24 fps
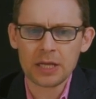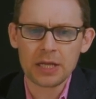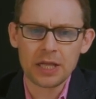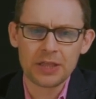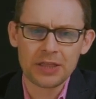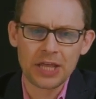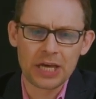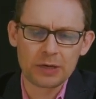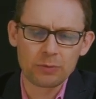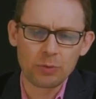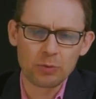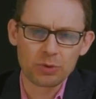
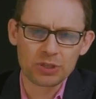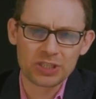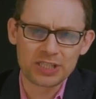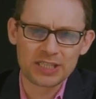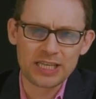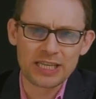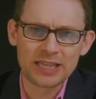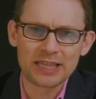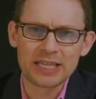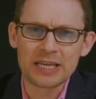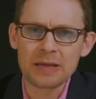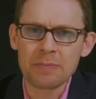Then we would
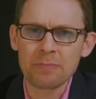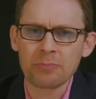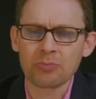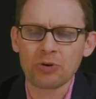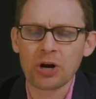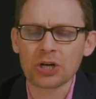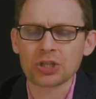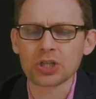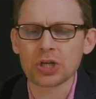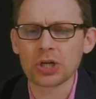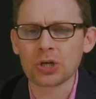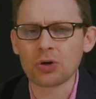seat the
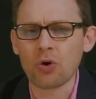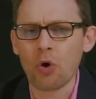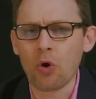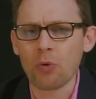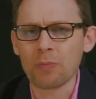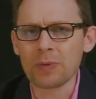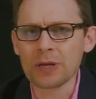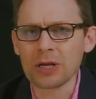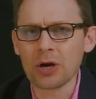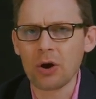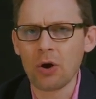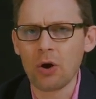impression
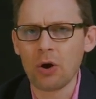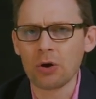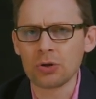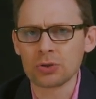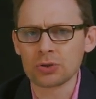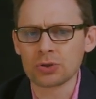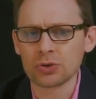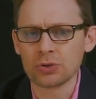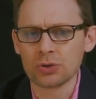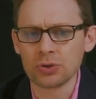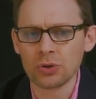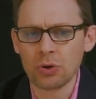coping
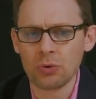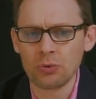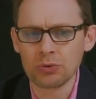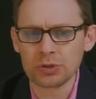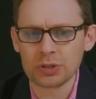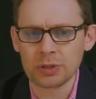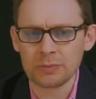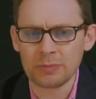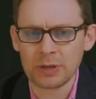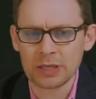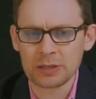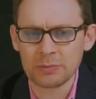onto those
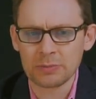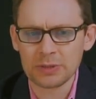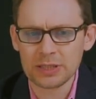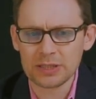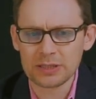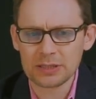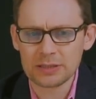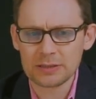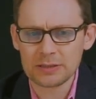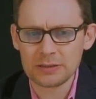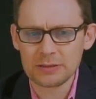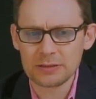abutments.